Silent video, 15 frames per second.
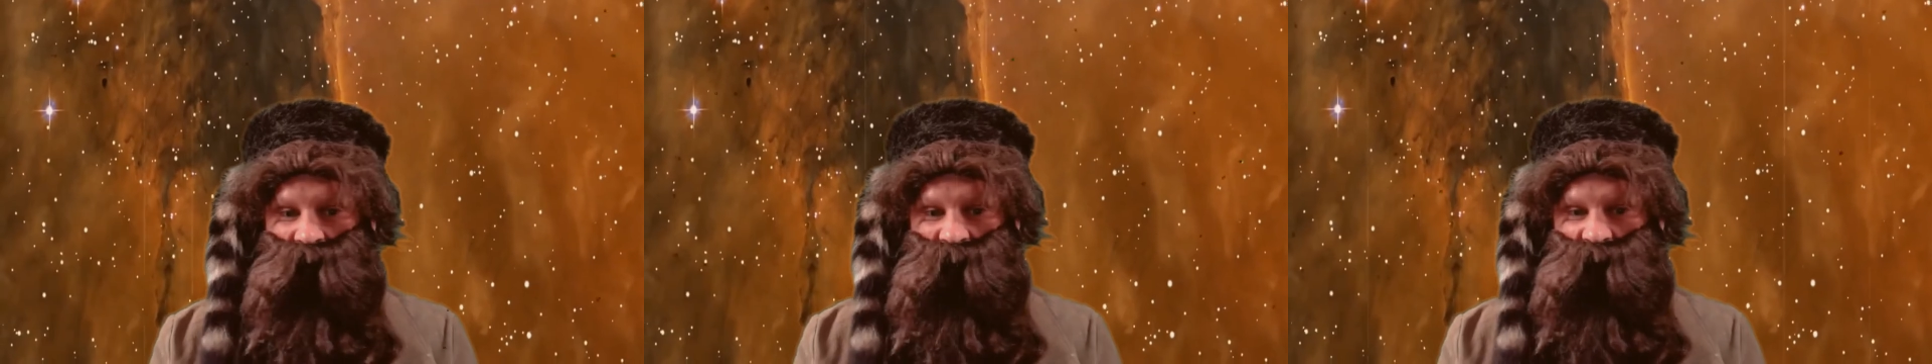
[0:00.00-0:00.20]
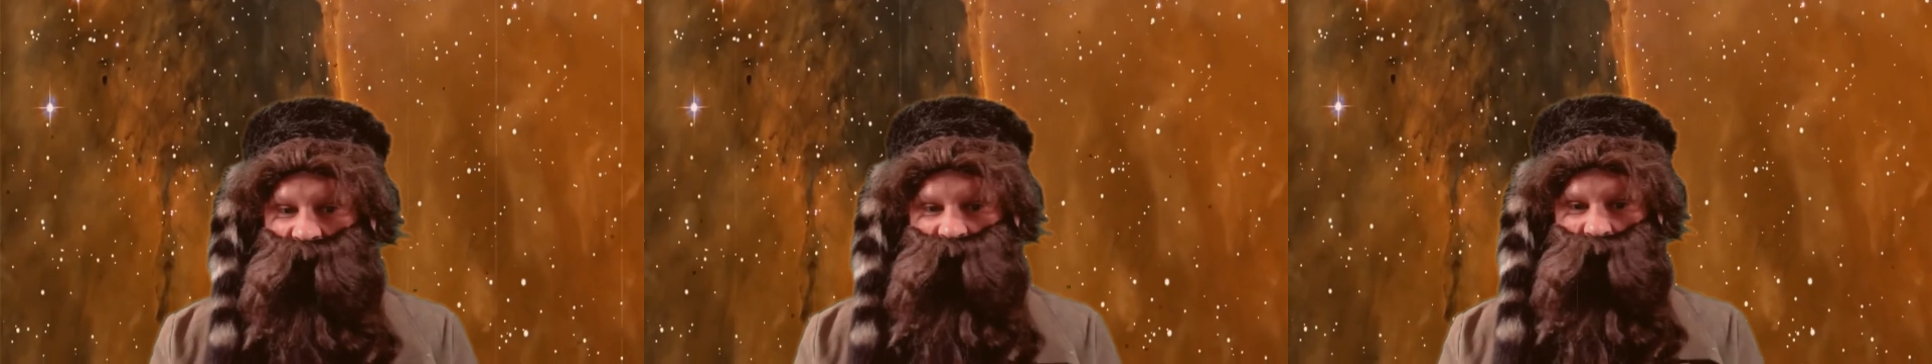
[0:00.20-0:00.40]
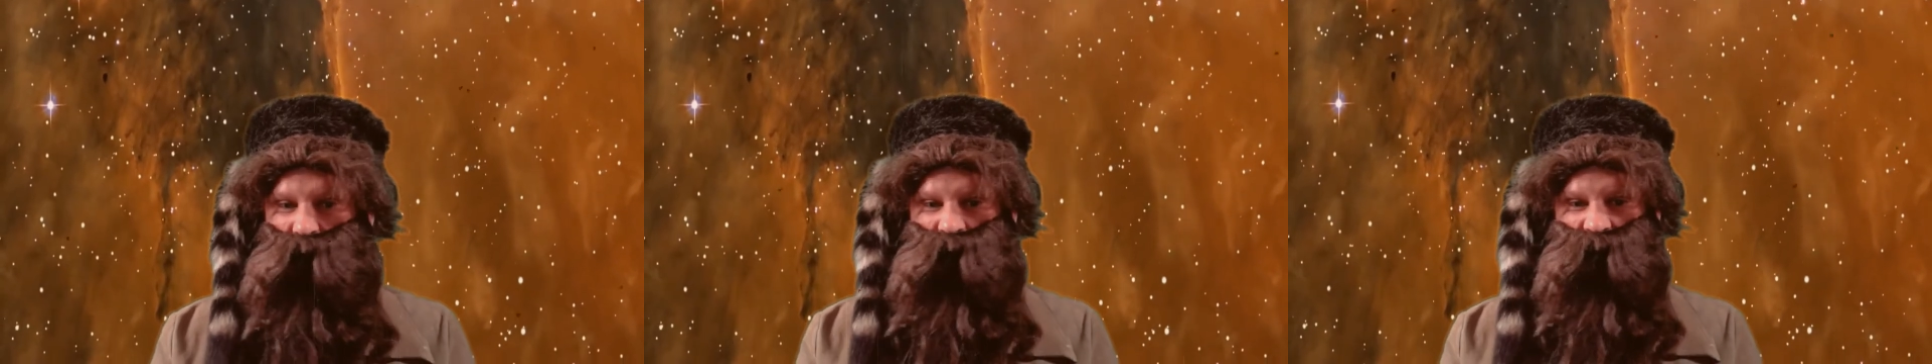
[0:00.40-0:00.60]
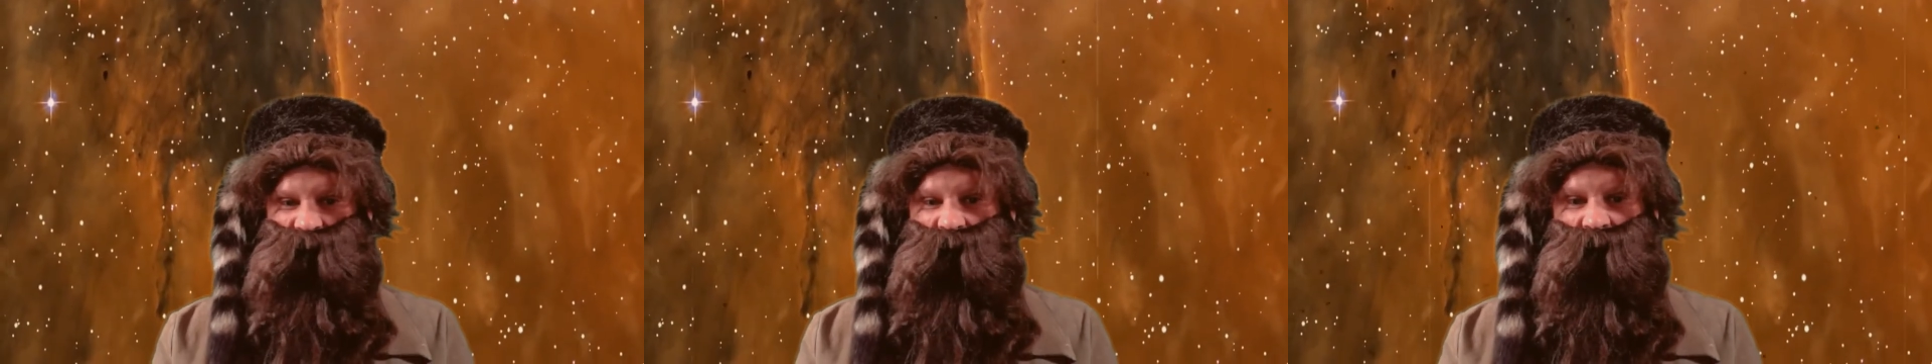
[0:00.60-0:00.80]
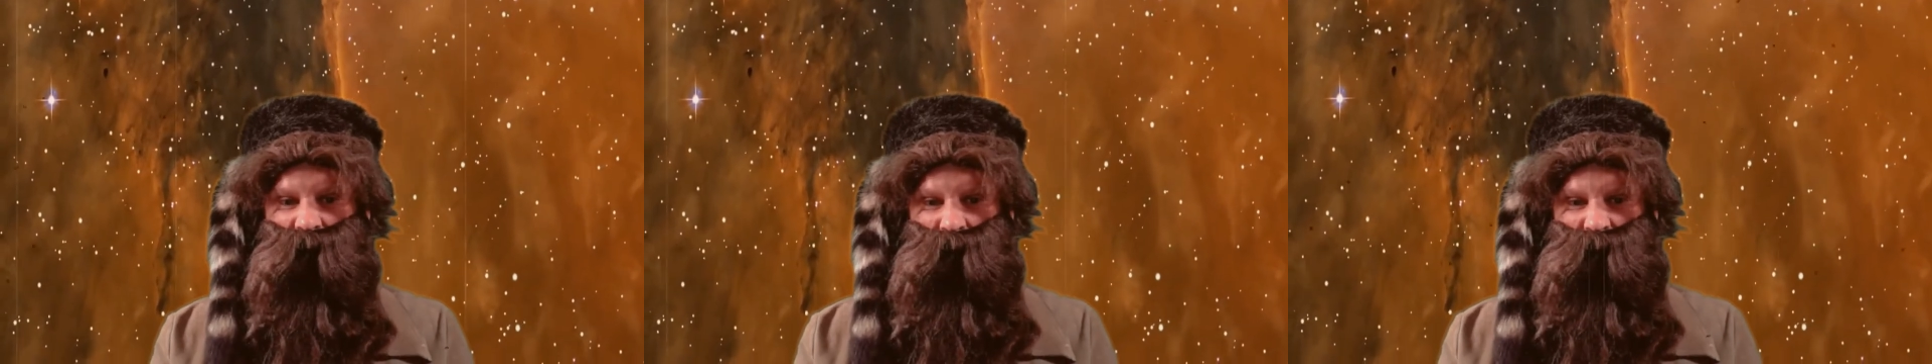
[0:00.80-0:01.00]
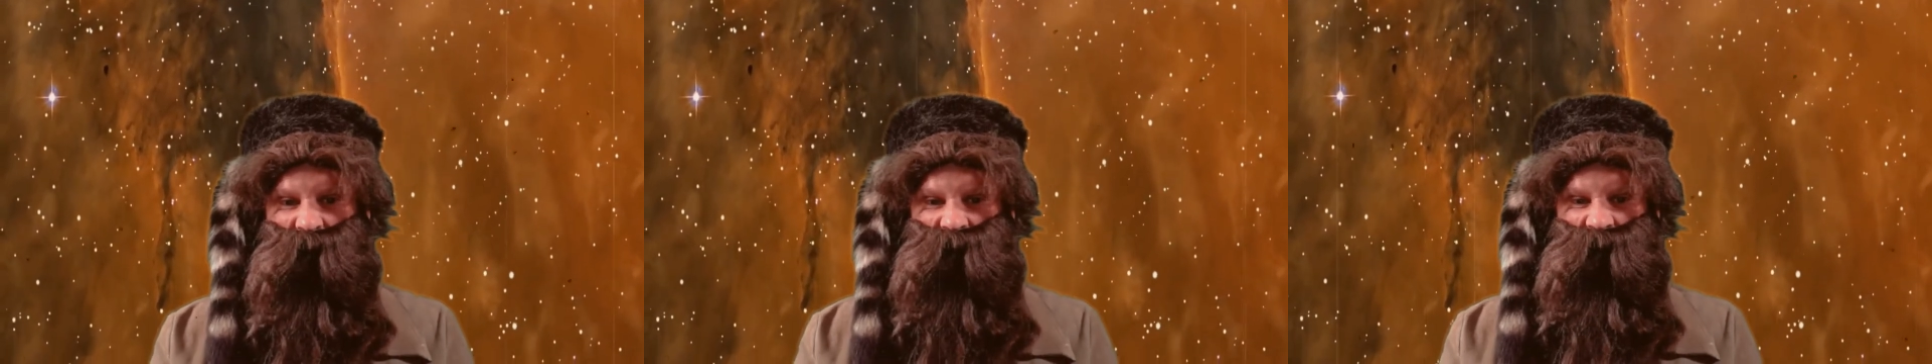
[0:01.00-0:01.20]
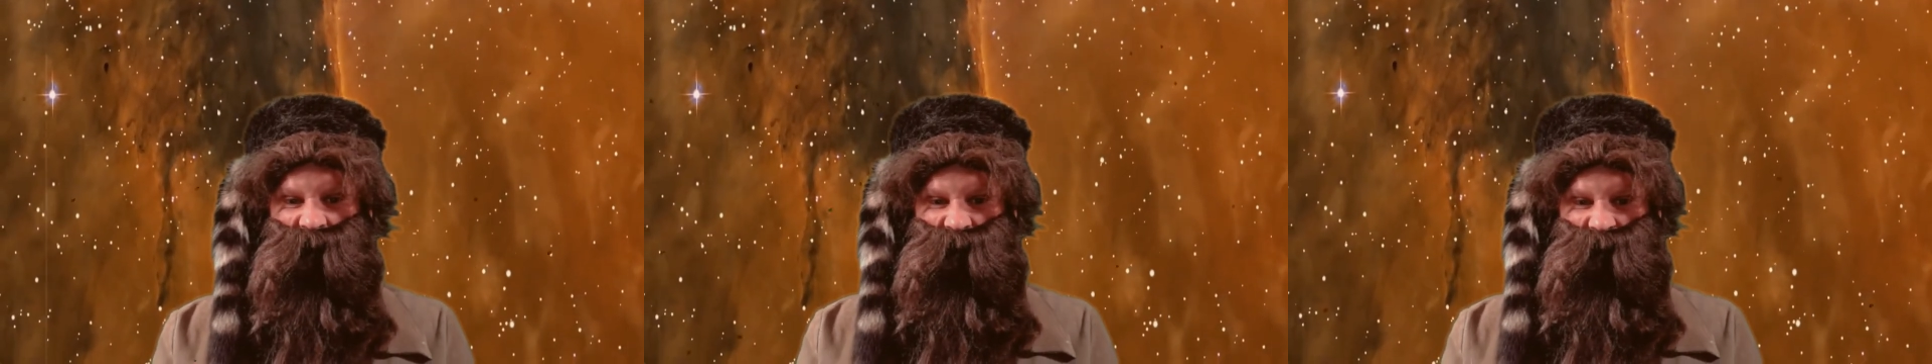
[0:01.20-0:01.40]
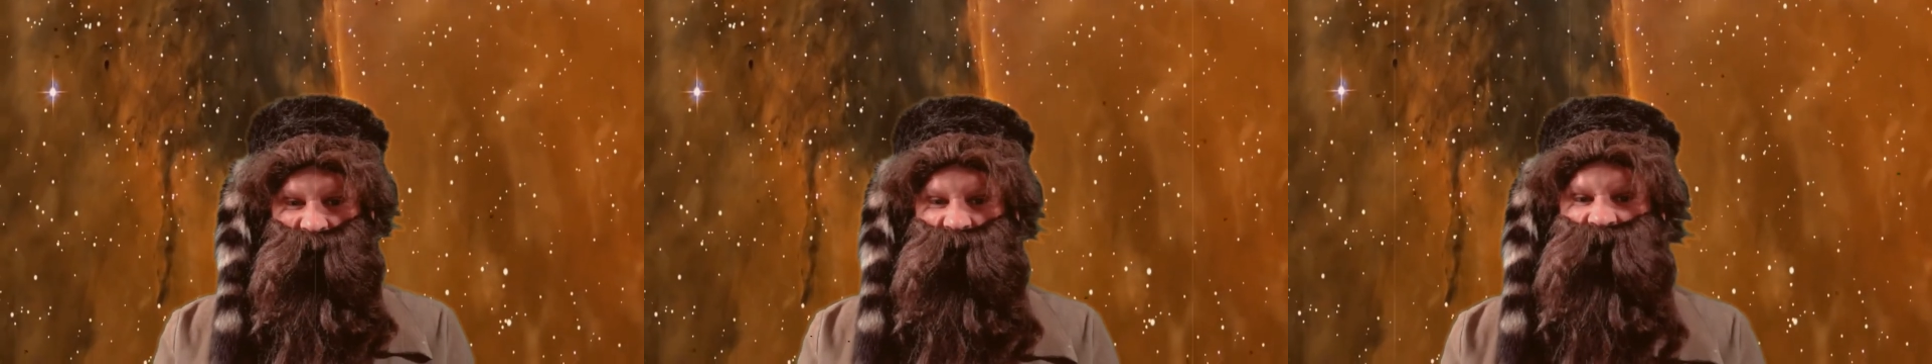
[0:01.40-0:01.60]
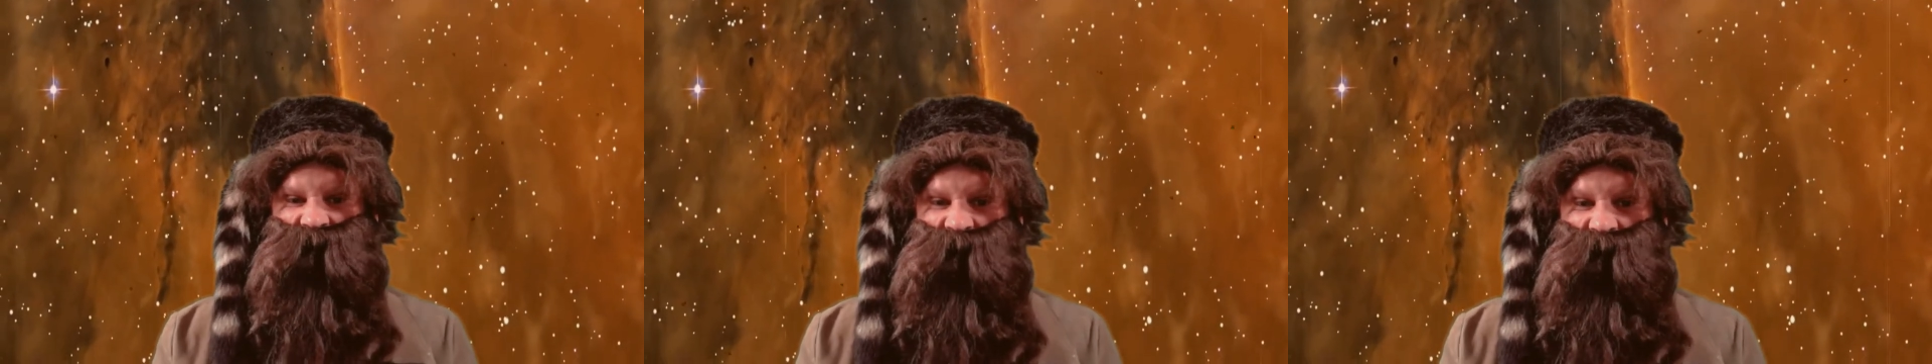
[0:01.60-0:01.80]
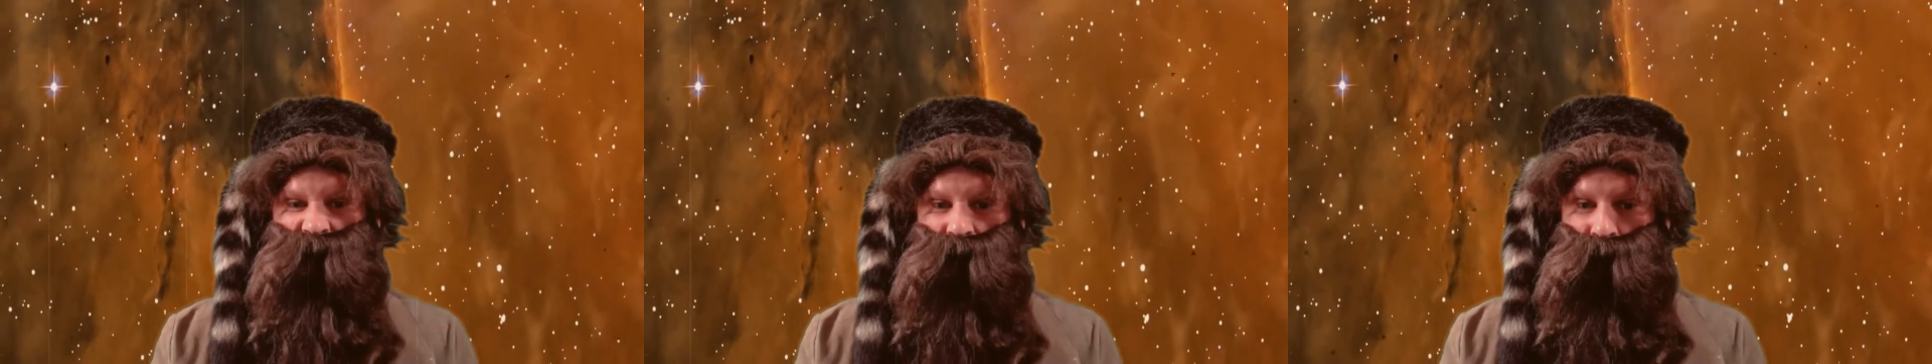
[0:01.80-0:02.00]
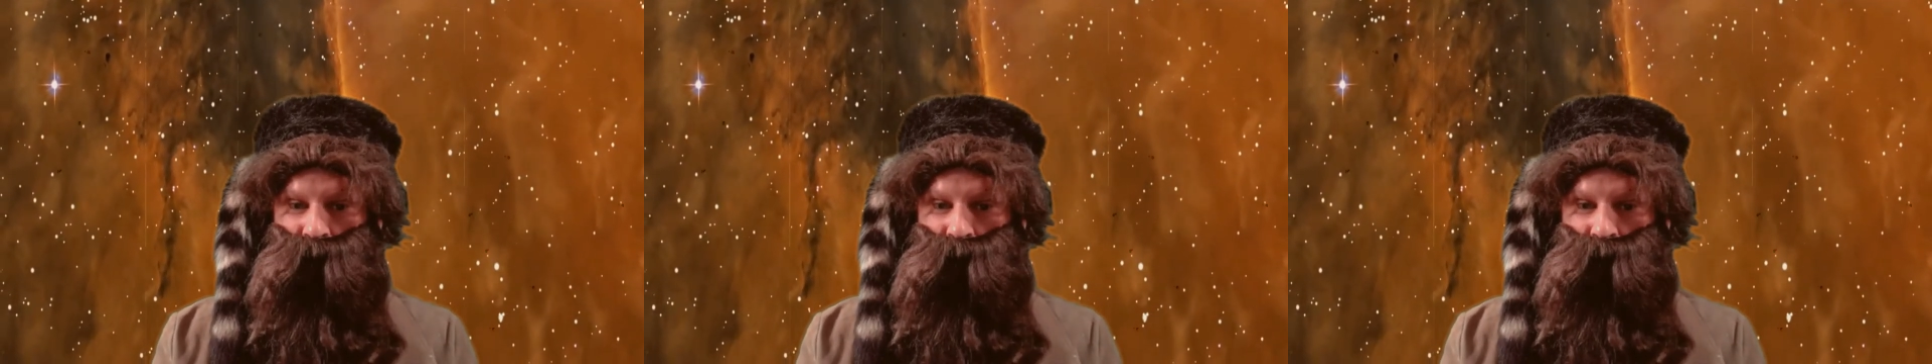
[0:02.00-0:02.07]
if it was all about affixing a